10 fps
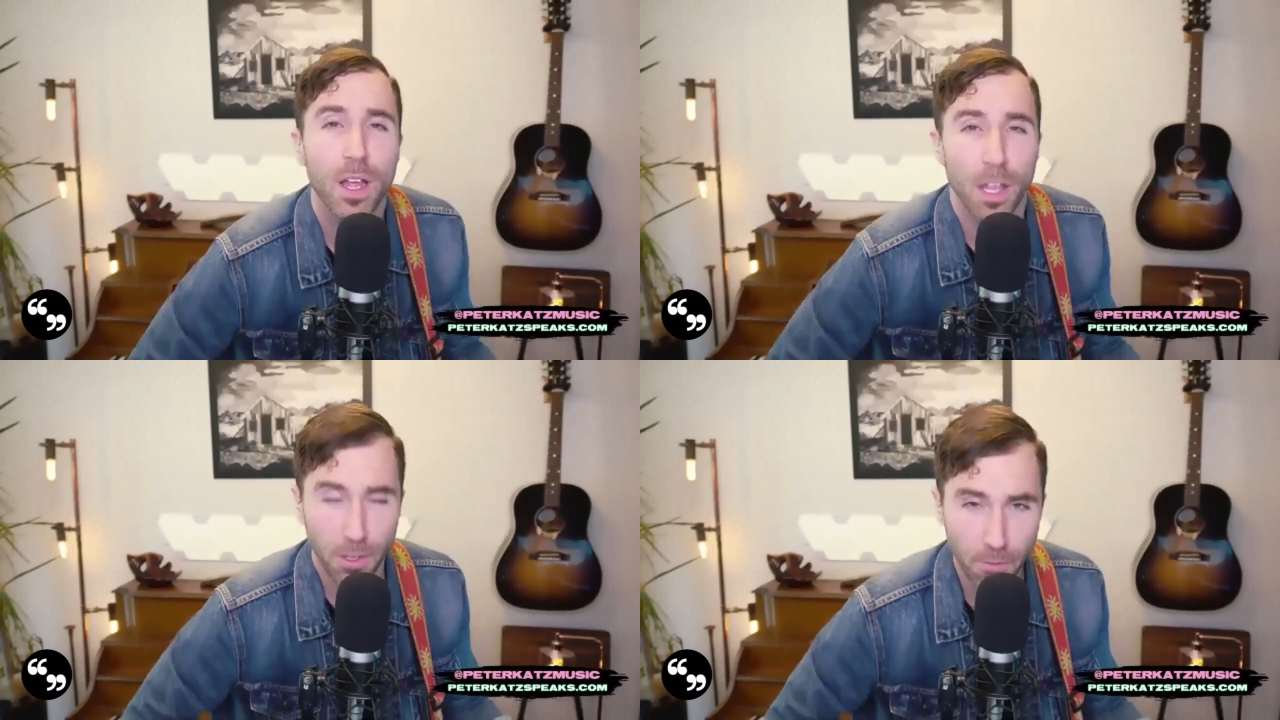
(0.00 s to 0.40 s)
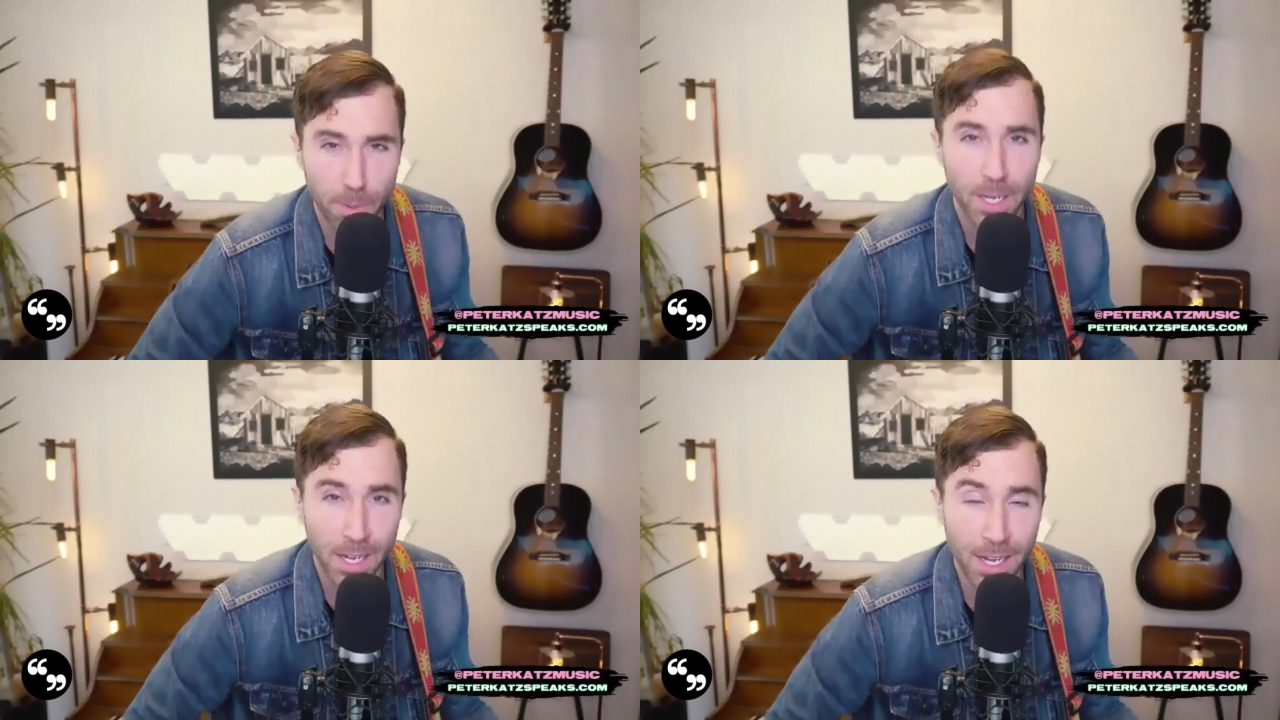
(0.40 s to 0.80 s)
you've
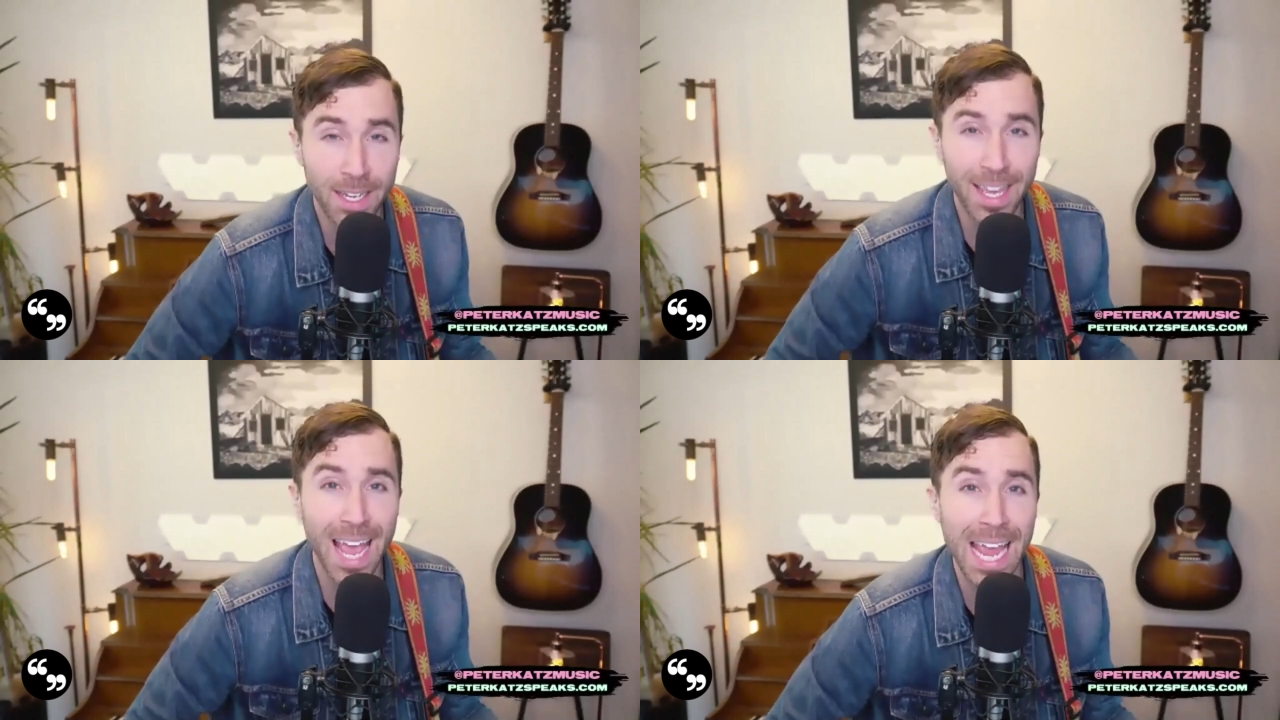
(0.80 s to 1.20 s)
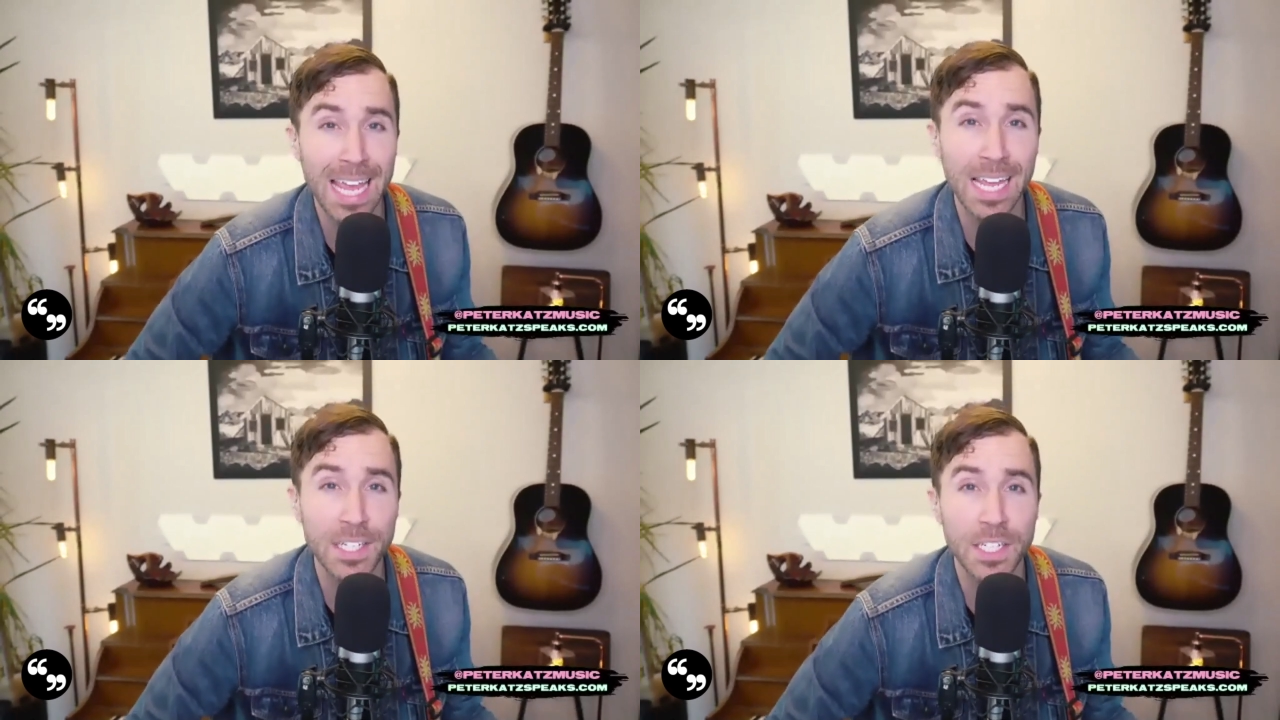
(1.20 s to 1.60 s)
been
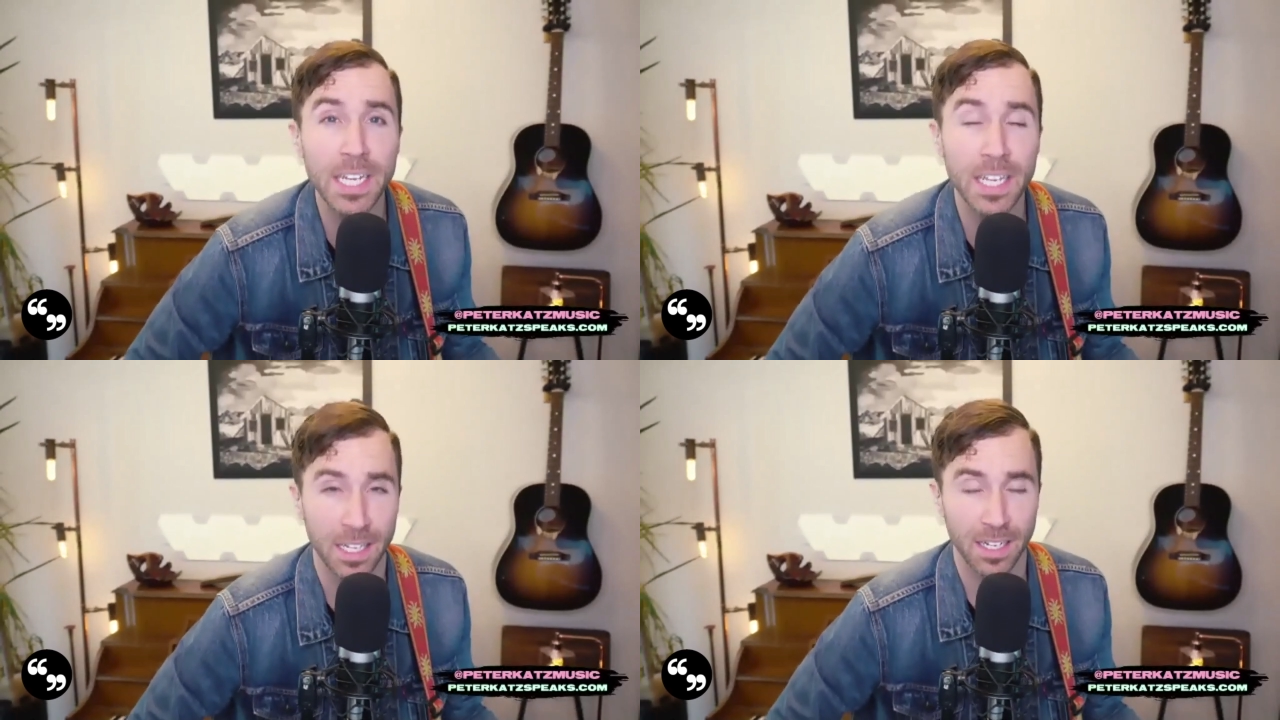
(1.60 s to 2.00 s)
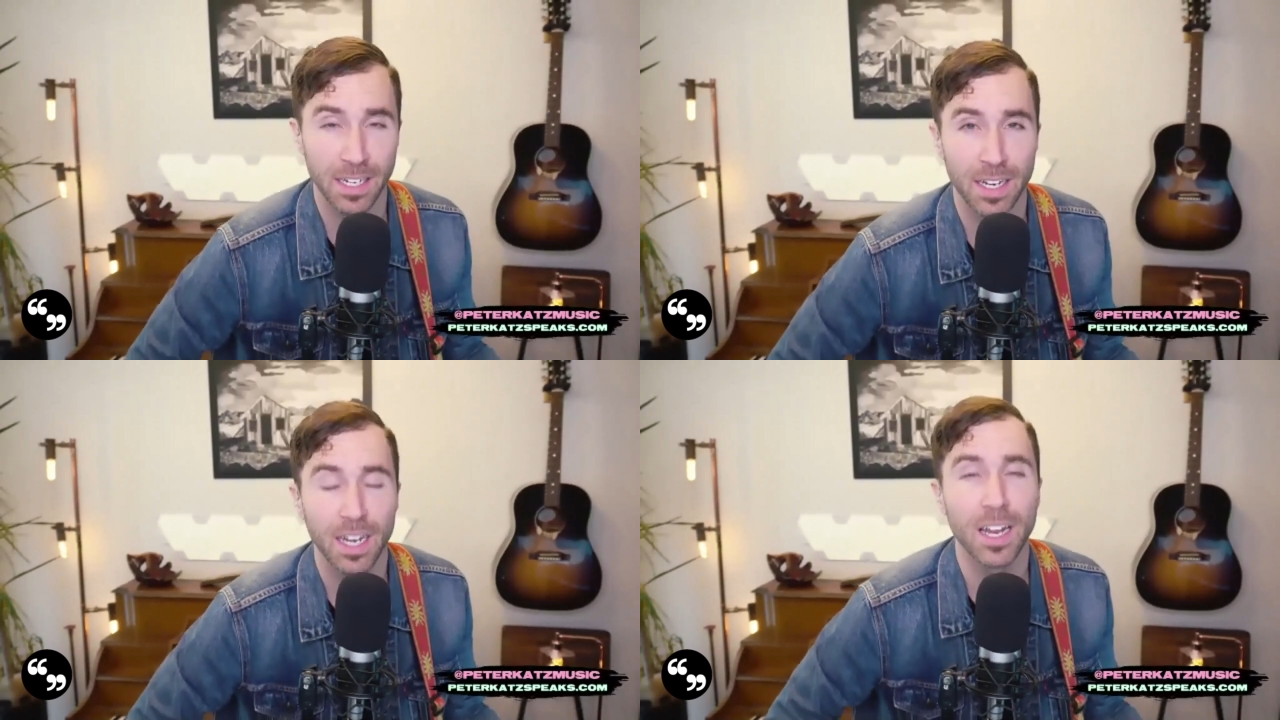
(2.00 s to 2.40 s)
engaging
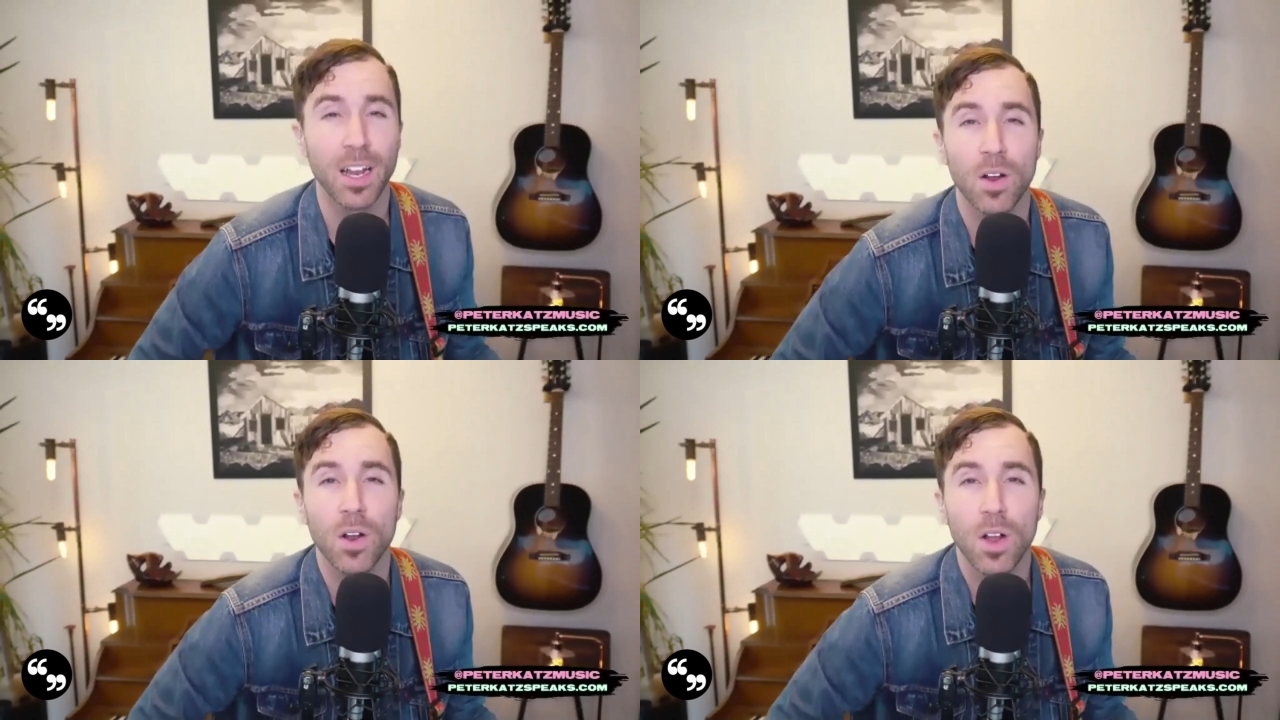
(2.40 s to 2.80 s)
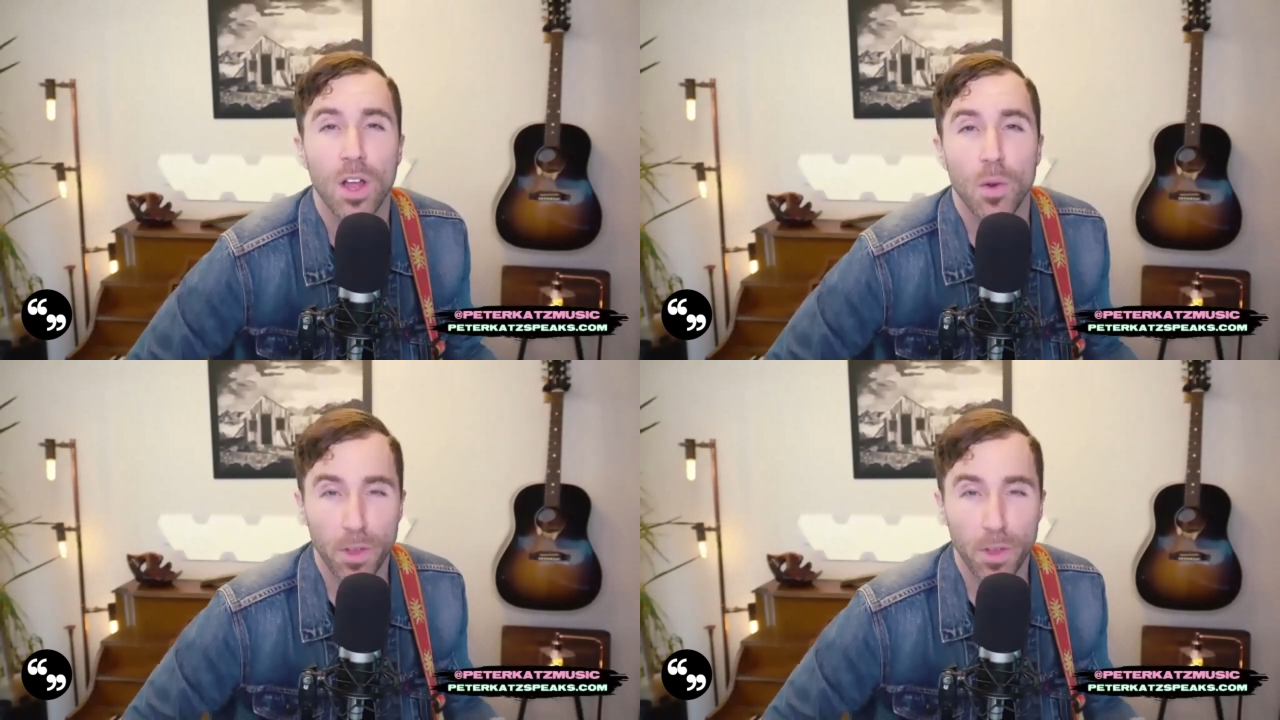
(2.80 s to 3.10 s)
in,